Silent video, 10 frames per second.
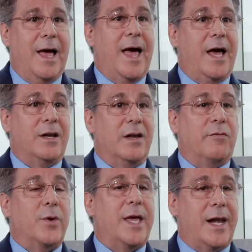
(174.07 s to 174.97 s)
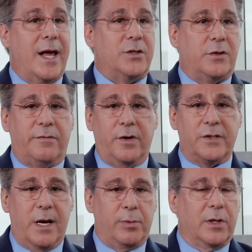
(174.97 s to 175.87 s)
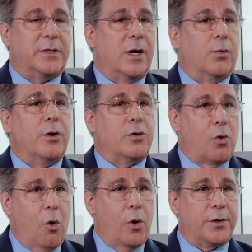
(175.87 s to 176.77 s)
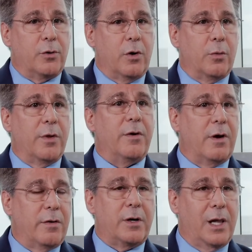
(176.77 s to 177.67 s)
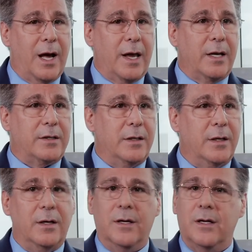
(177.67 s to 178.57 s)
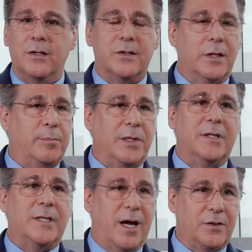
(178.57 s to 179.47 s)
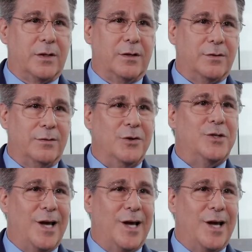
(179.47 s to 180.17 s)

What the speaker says: And if we can't answer, for example, let's say we're in court or with another client, simply text us. You